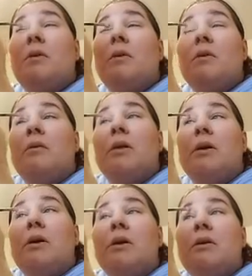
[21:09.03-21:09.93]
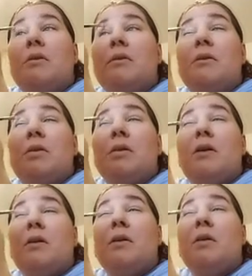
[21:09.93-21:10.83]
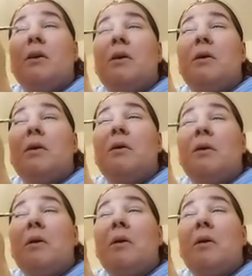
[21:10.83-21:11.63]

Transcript: Alright, let's get that on there.